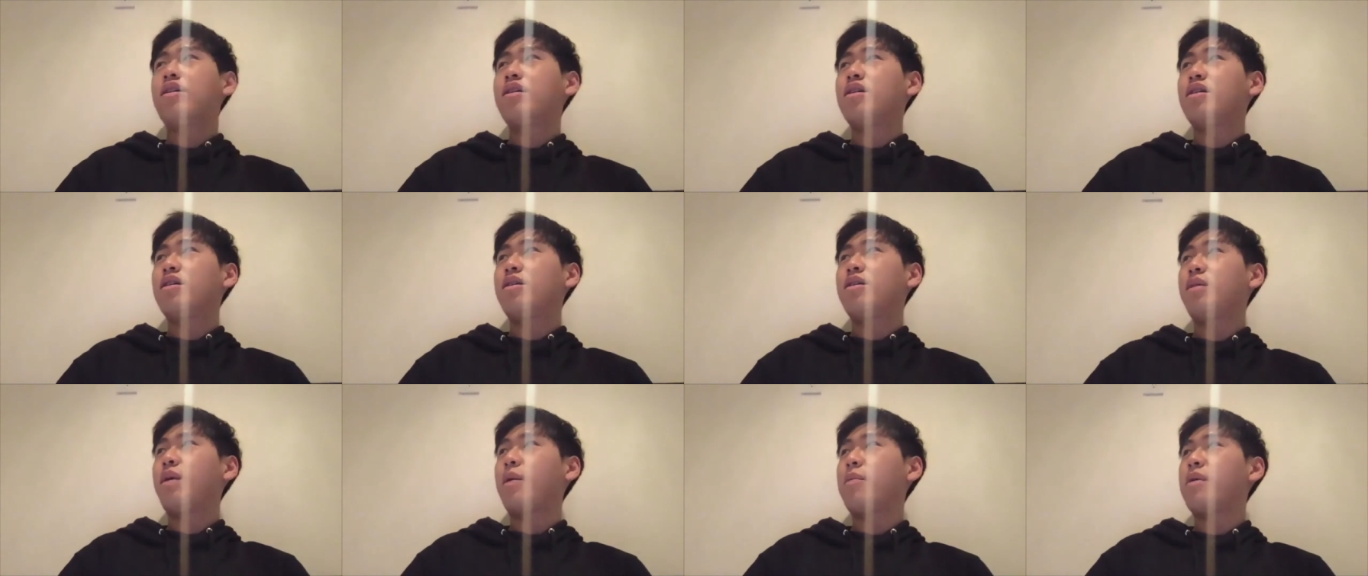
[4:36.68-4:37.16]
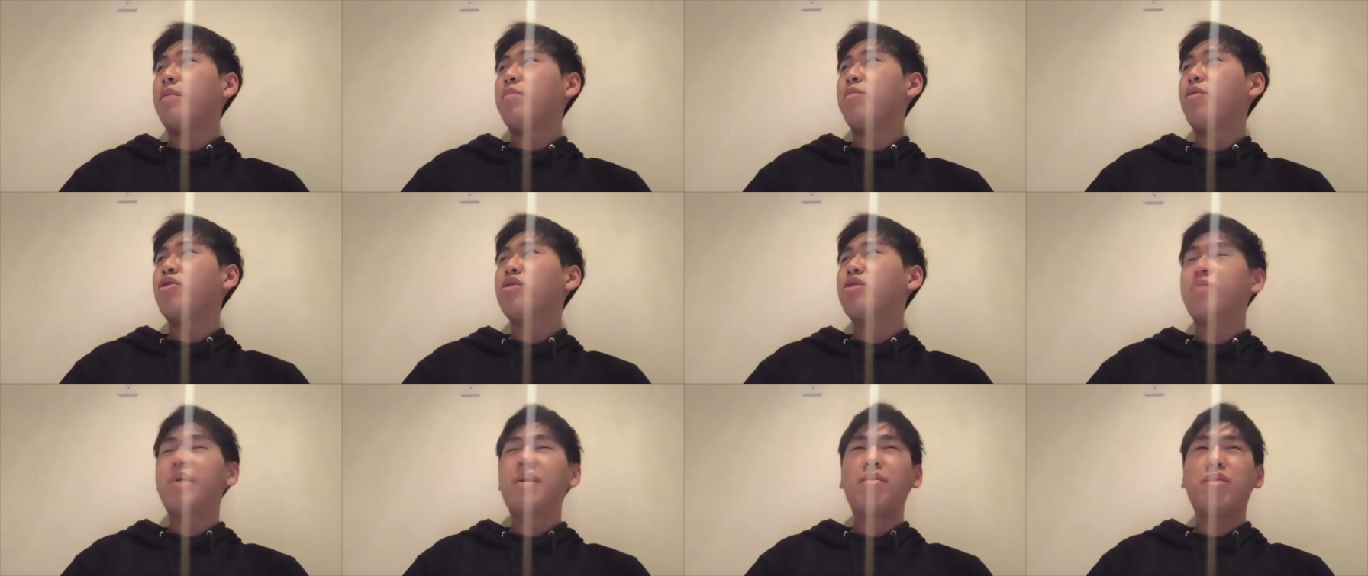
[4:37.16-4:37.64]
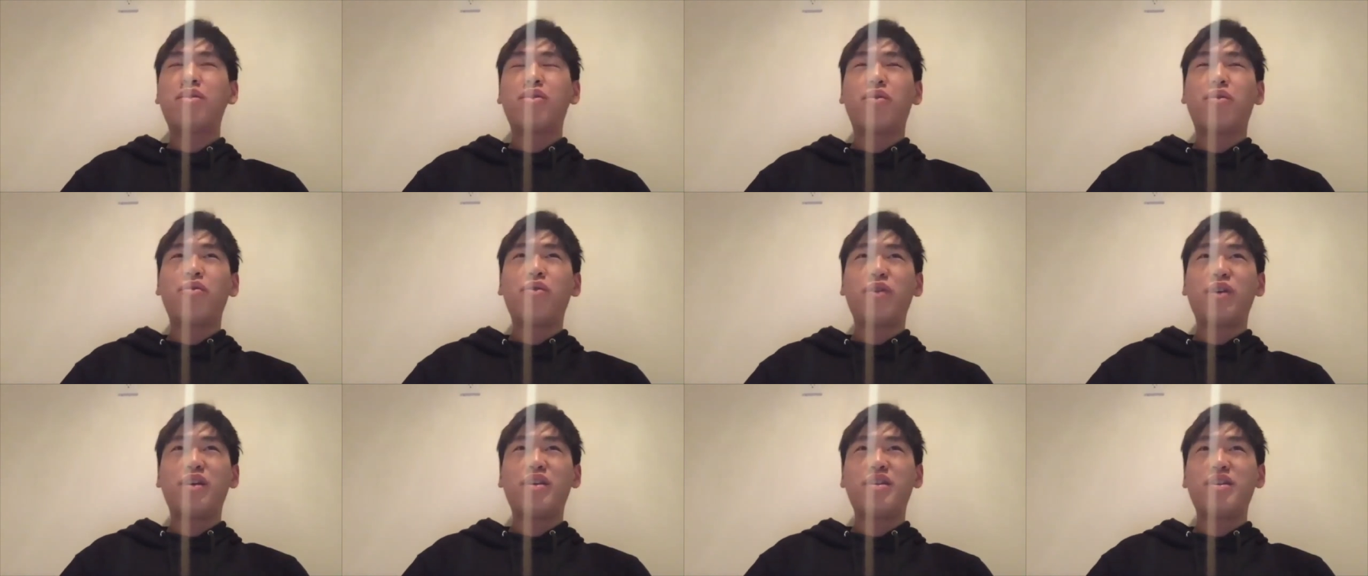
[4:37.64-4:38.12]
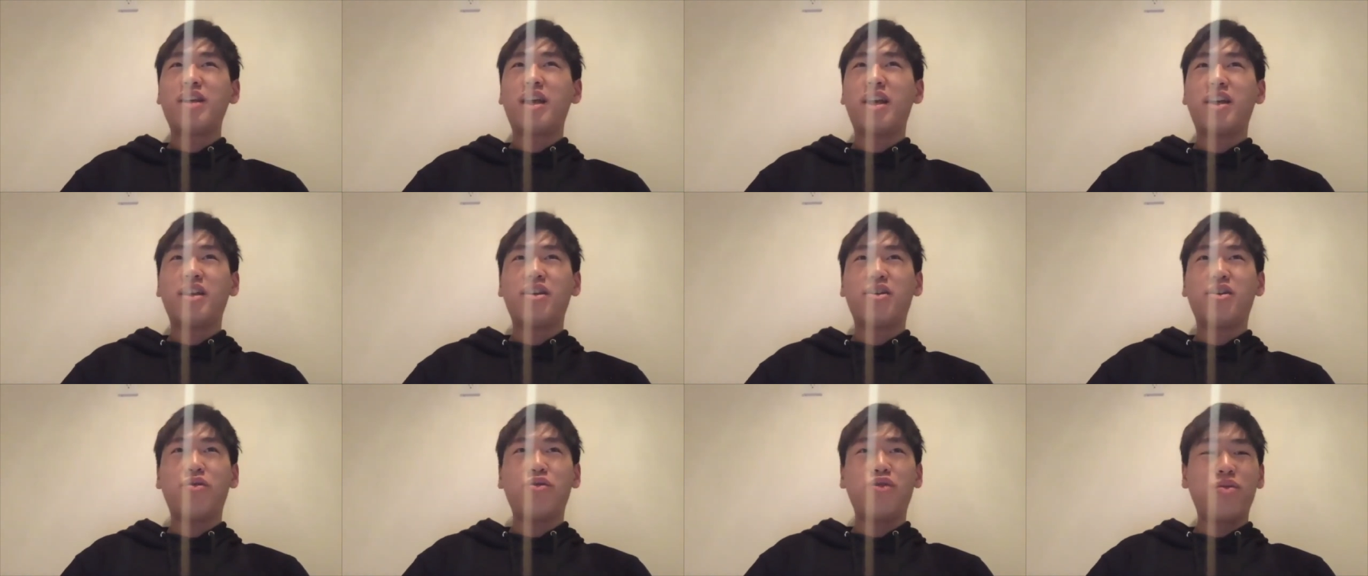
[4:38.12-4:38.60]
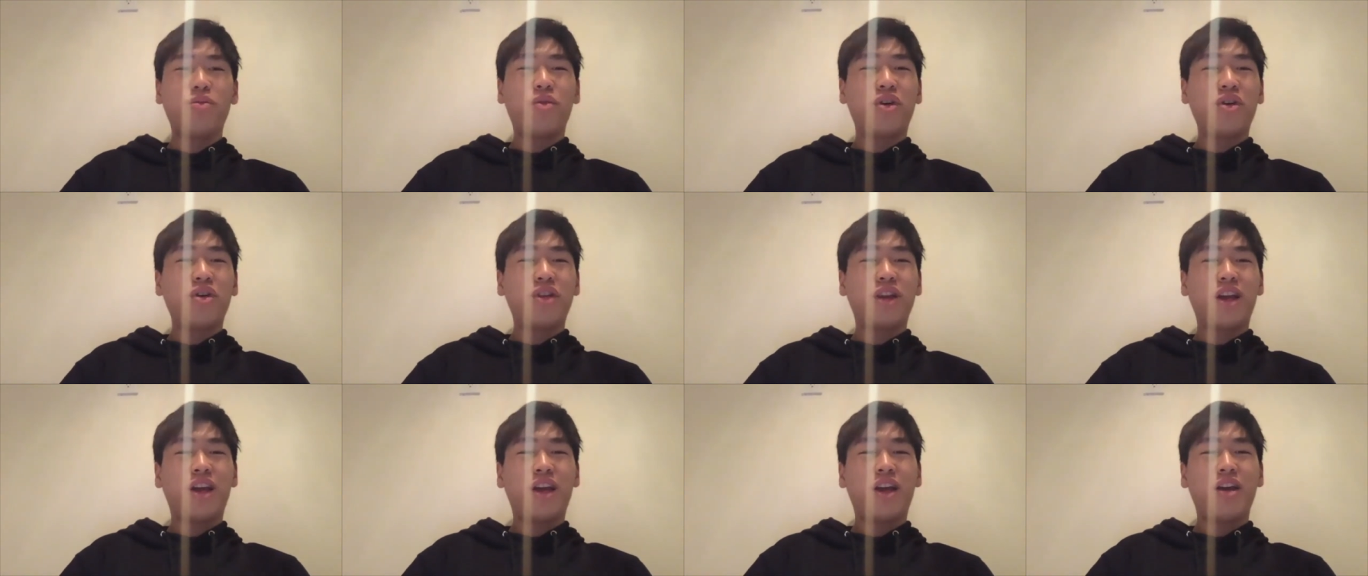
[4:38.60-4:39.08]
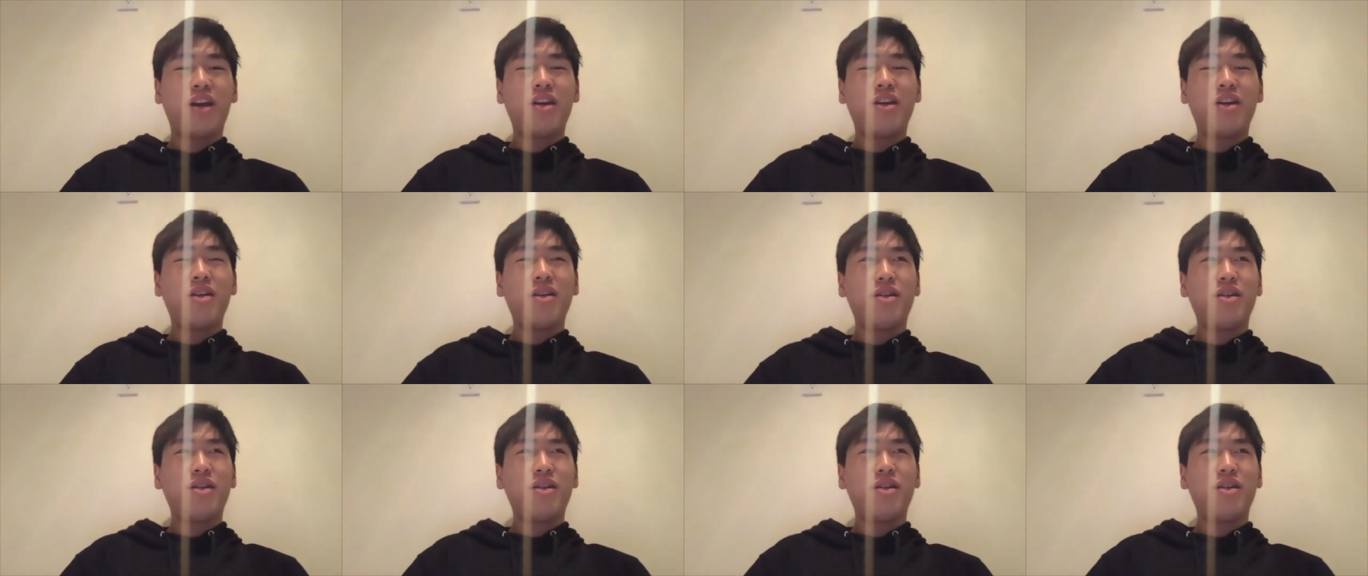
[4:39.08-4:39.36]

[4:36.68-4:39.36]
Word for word: I mean, most people don't really stay in their room all day